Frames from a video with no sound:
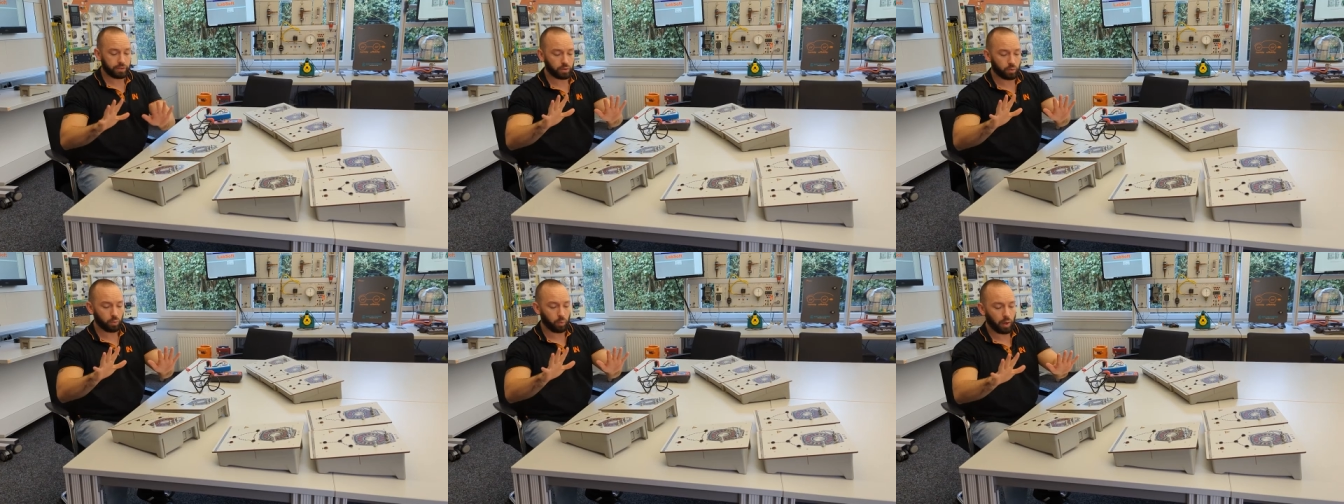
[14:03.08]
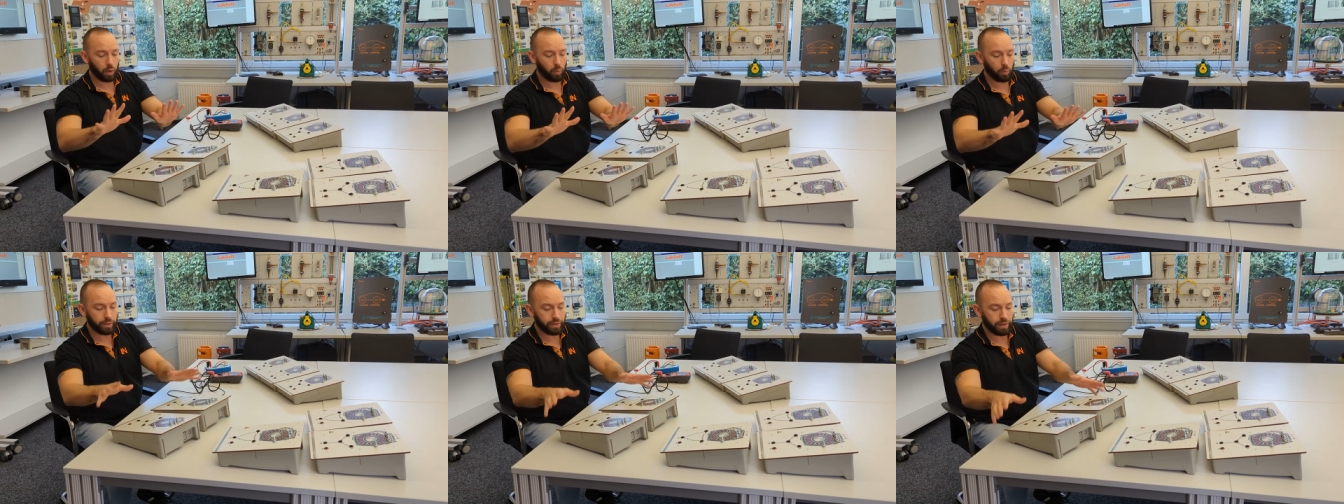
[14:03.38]
is
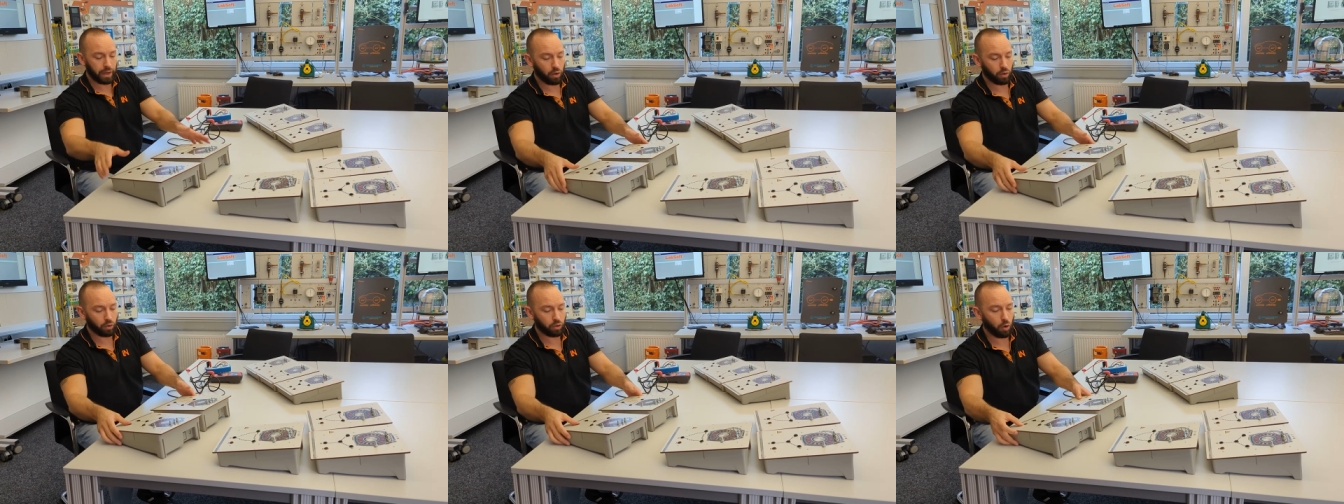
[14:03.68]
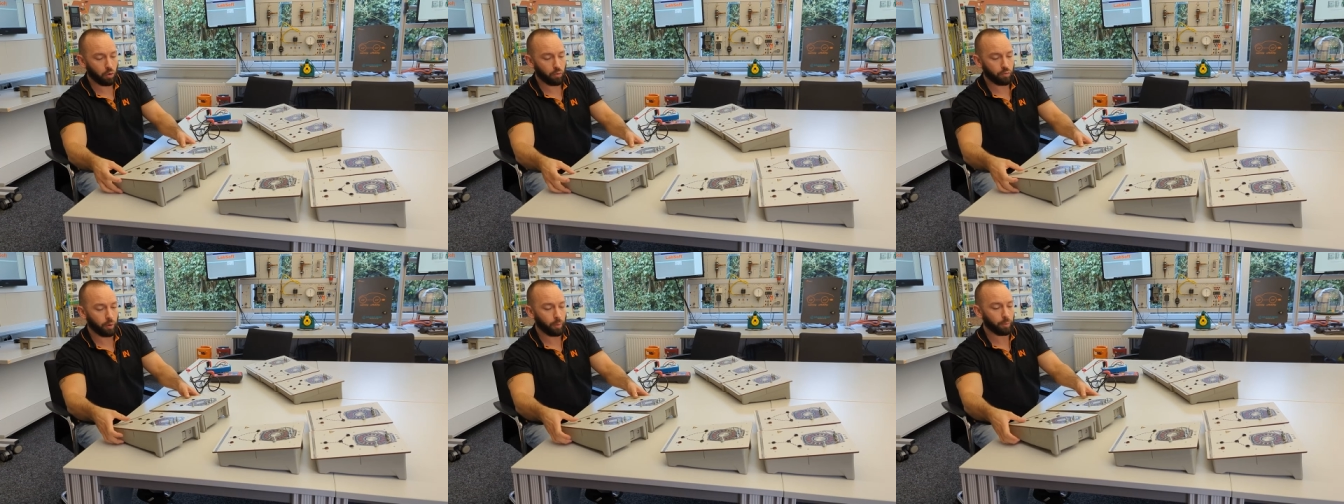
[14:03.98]
why we now
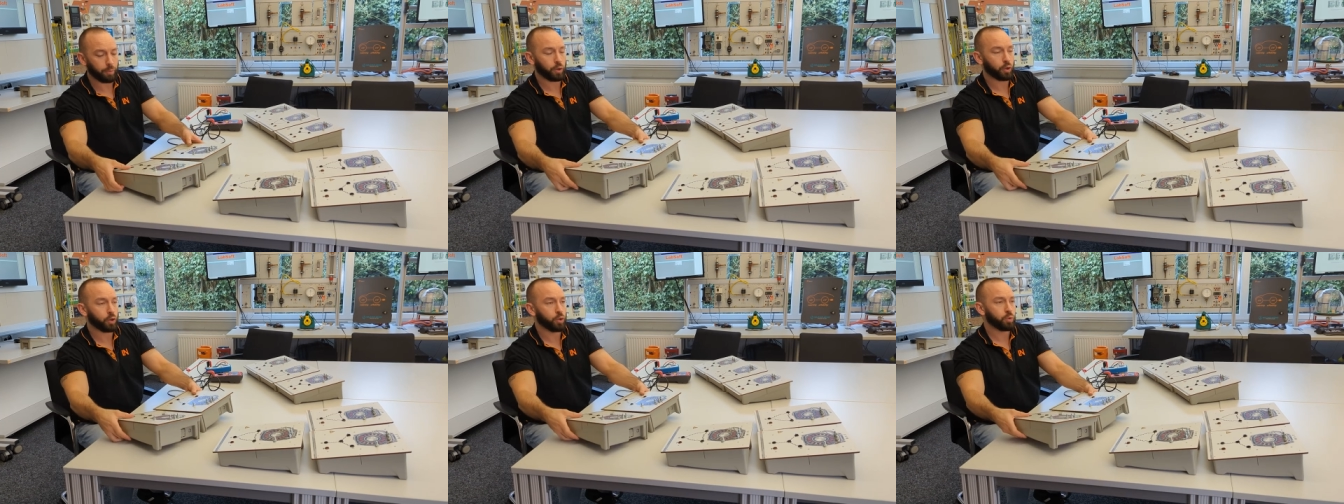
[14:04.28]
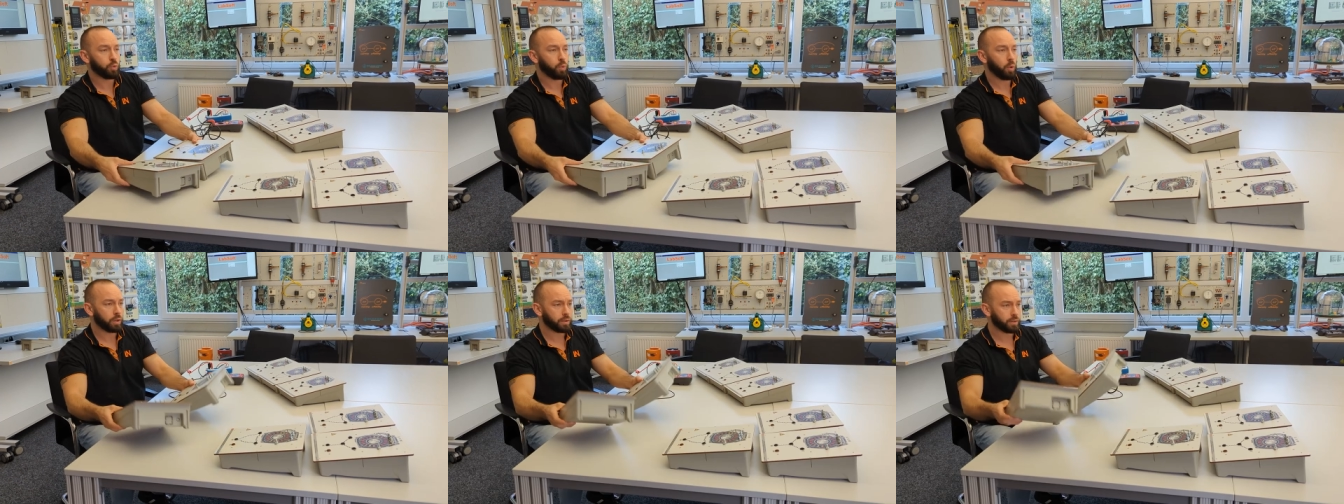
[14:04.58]
go from the
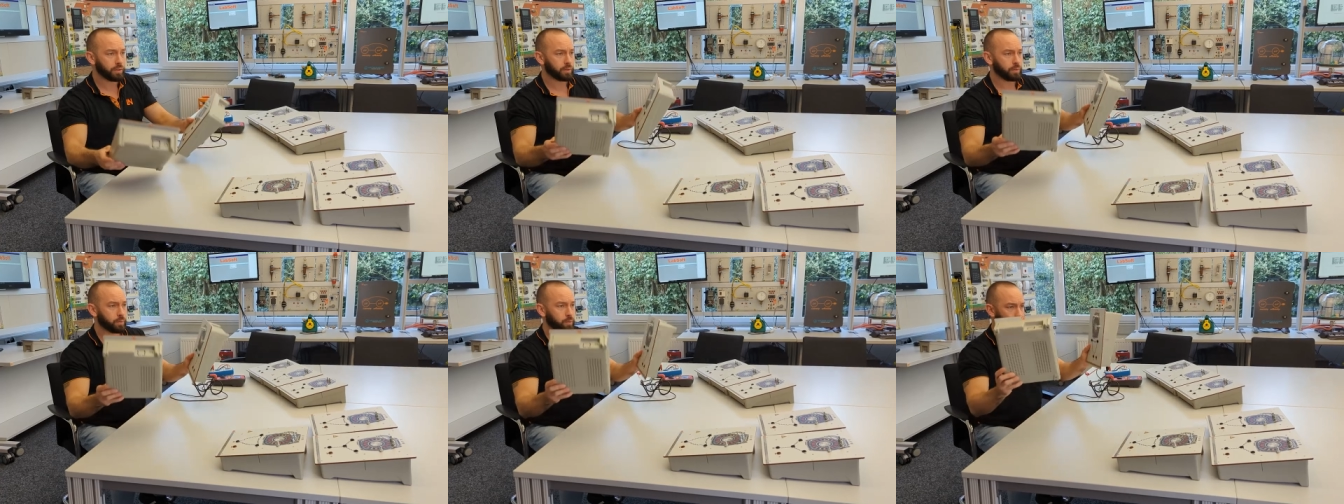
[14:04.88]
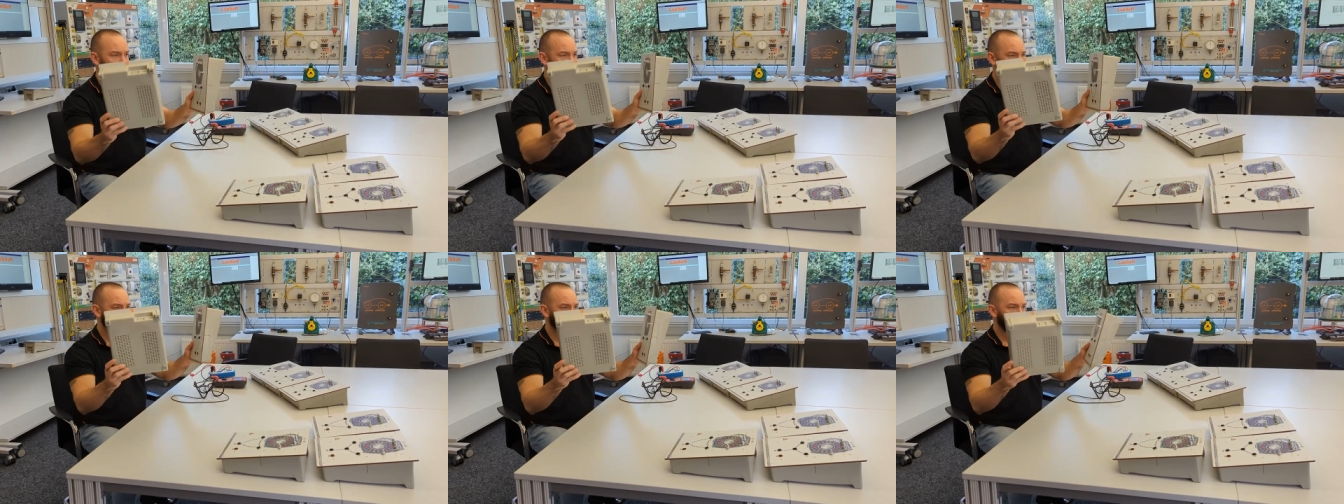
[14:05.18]
good ones,
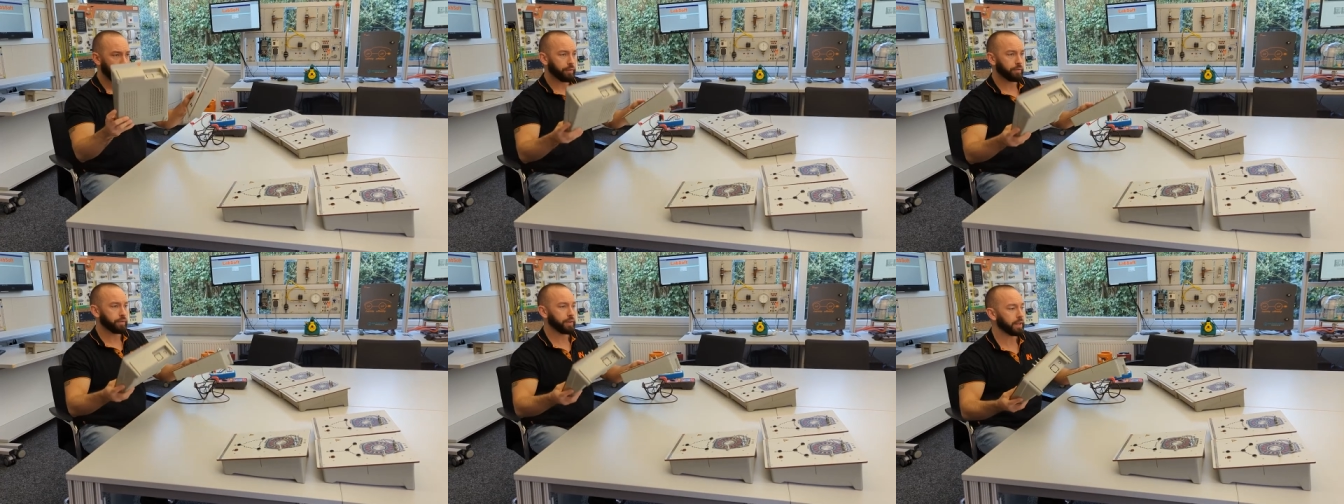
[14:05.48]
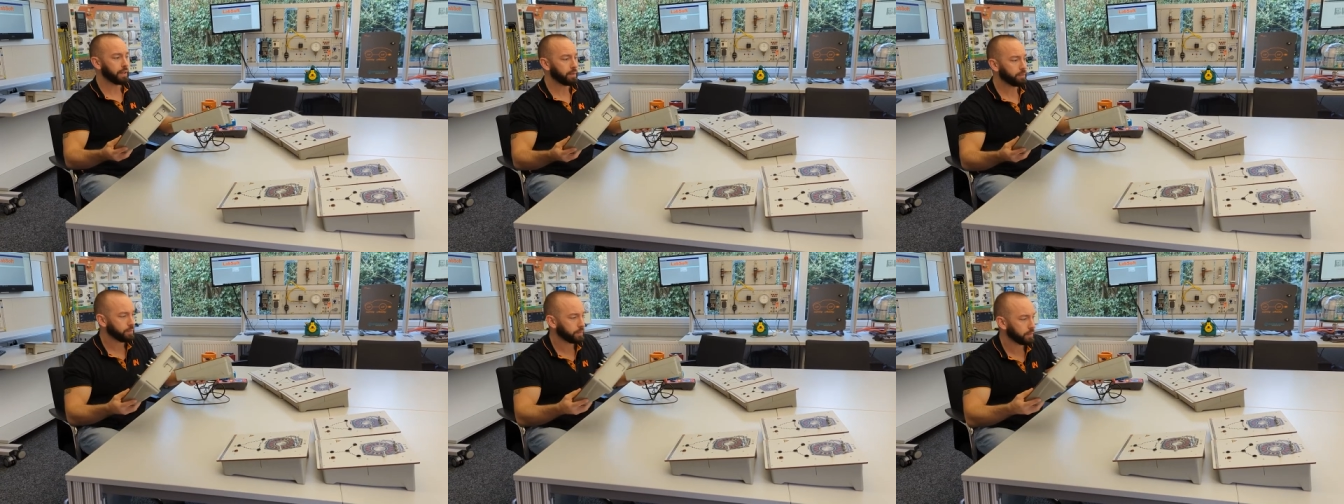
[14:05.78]
which we have
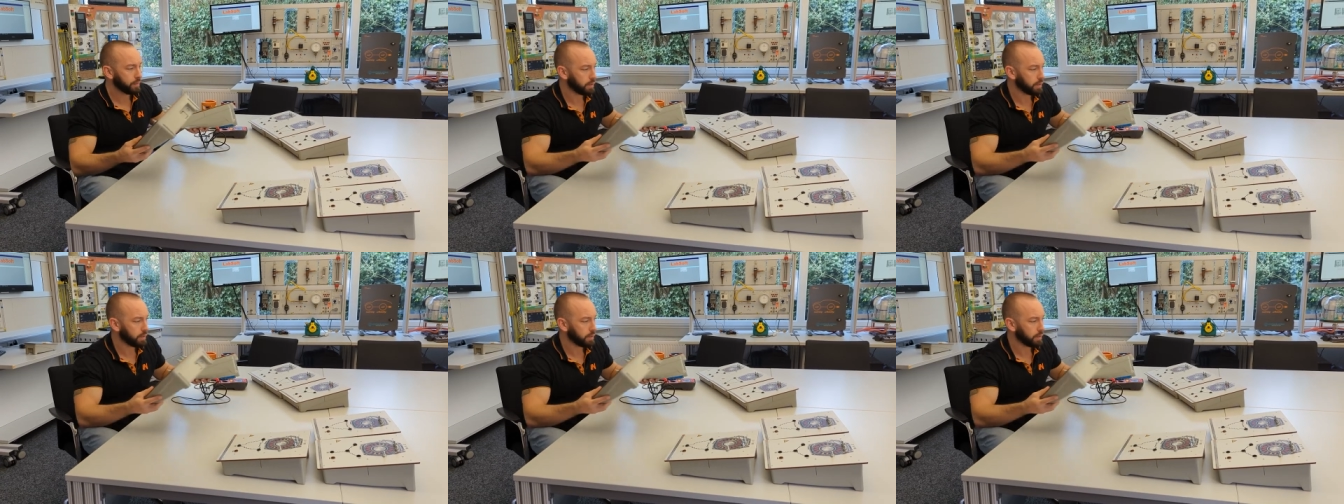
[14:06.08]
here.